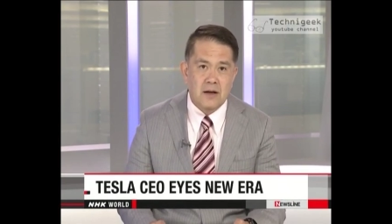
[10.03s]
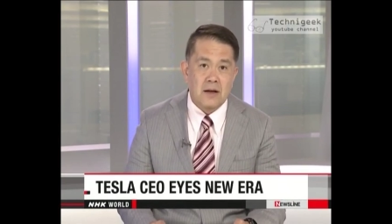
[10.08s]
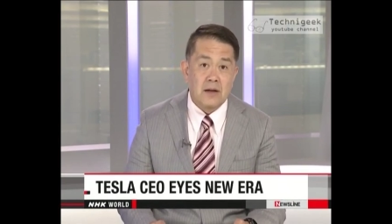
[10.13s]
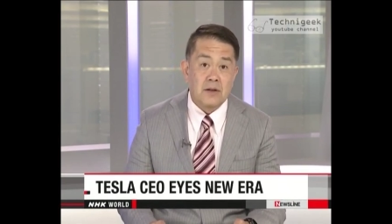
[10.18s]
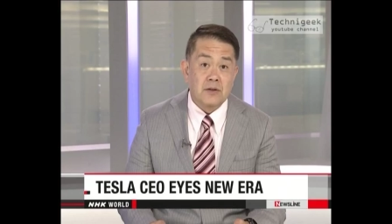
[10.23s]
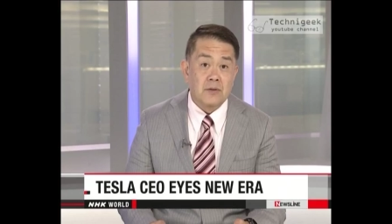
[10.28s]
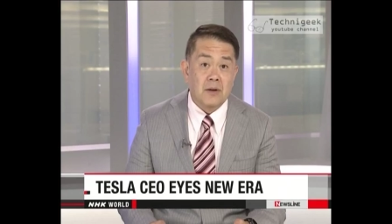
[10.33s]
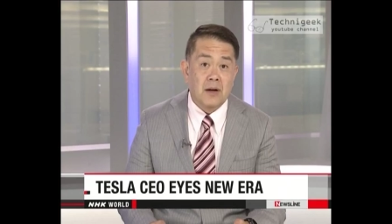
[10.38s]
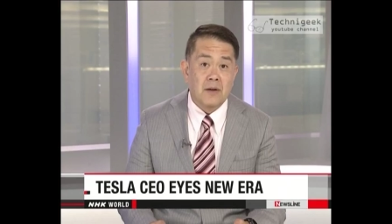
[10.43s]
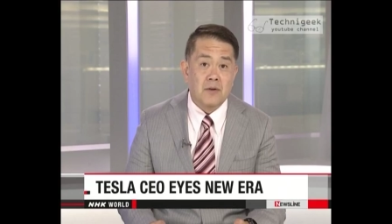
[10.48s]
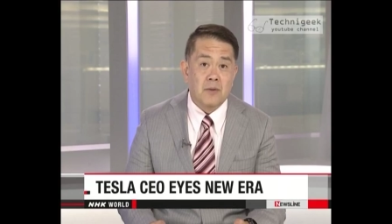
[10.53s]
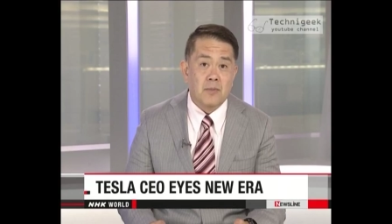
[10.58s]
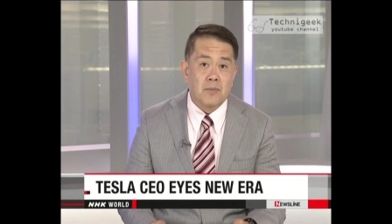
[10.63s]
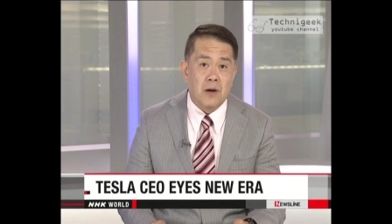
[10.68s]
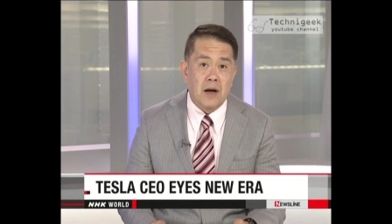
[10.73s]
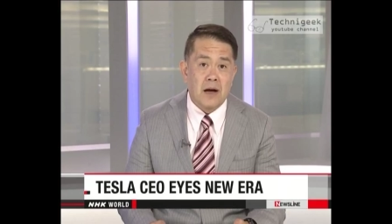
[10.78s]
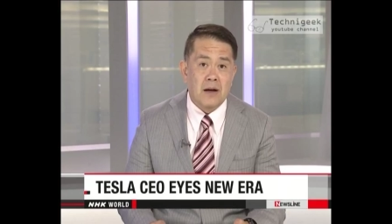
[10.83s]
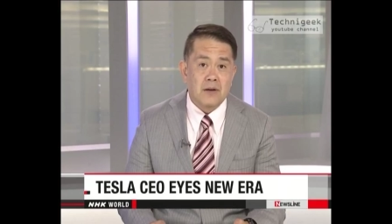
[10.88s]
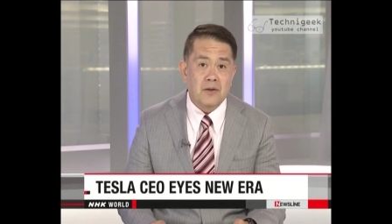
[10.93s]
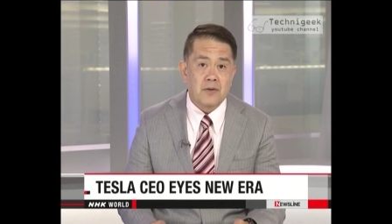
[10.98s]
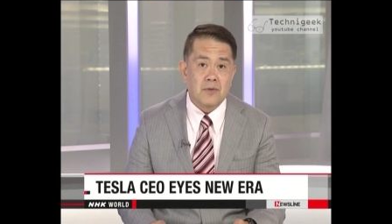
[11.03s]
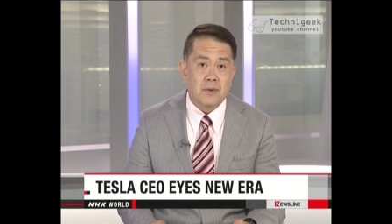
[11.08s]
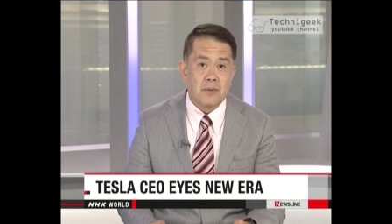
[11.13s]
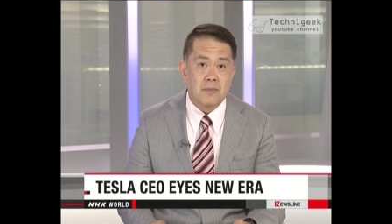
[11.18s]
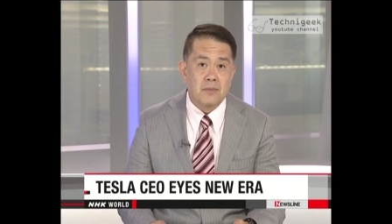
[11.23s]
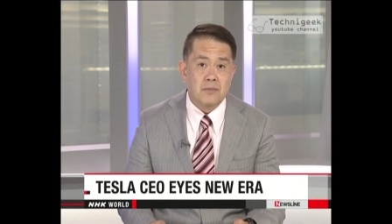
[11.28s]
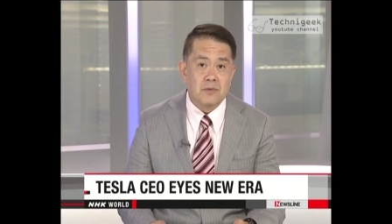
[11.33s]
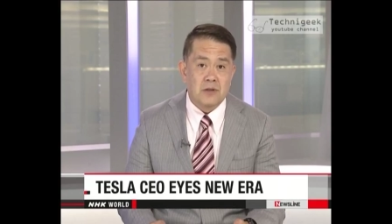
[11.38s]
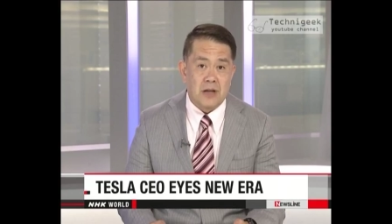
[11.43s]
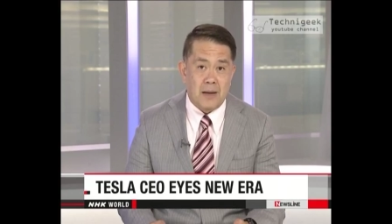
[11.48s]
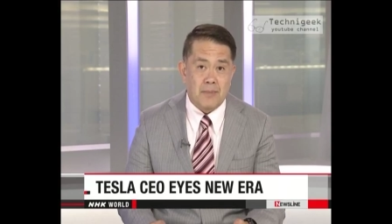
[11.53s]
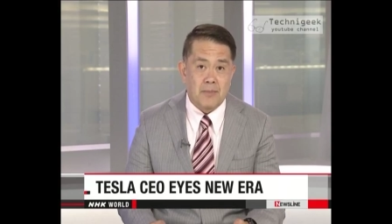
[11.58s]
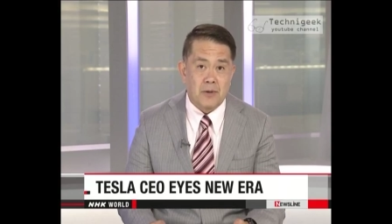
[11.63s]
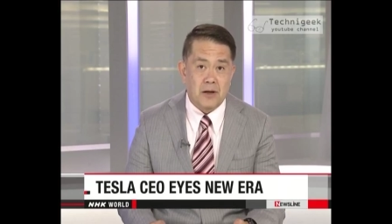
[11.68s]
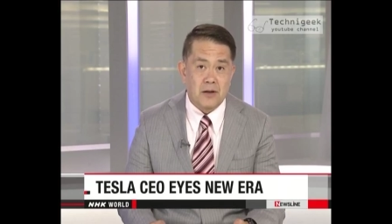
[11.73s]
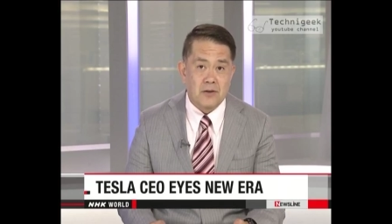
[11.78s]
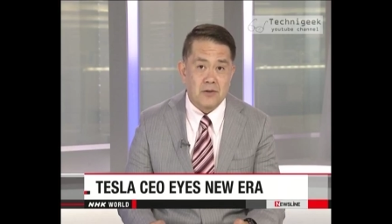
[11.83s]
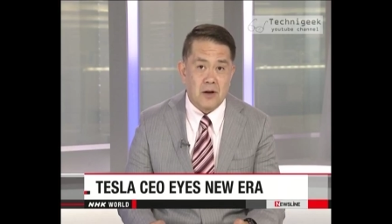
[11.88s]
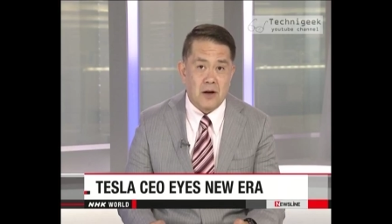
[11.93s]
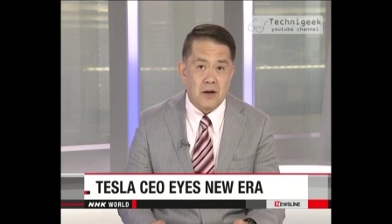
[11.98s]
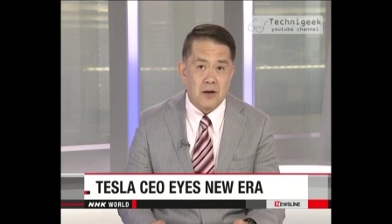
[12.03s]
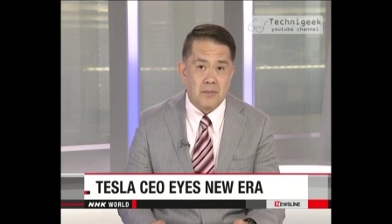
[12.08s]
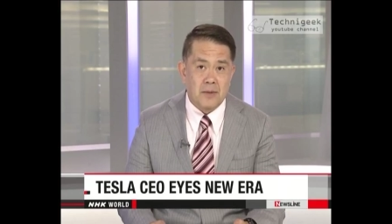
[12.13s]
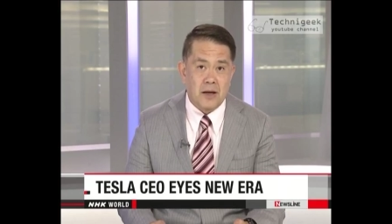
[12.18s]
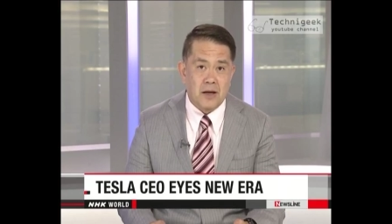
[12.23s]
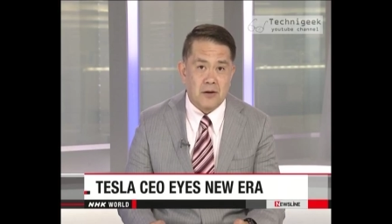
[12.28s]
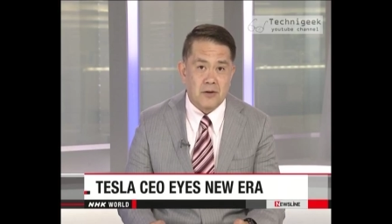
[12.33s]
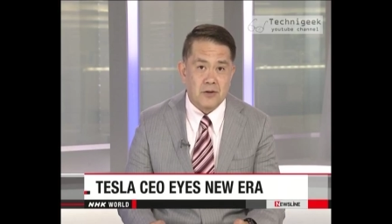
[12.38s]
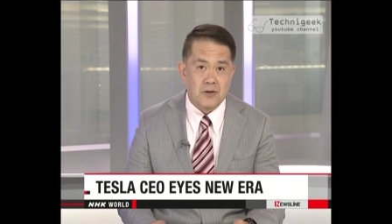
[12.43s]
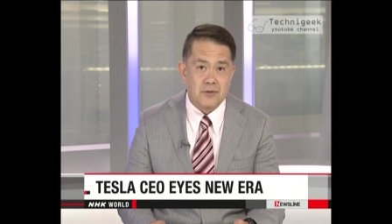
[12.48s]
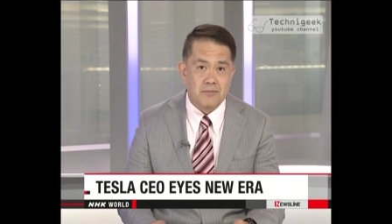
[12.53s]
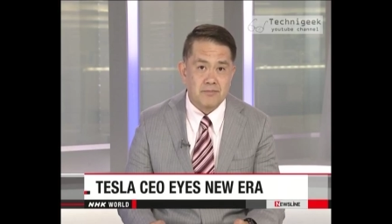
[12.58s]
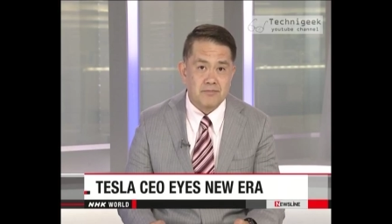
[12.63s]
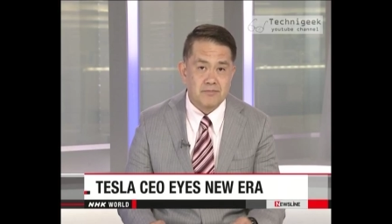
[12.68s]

as rival products from Japanese automakers.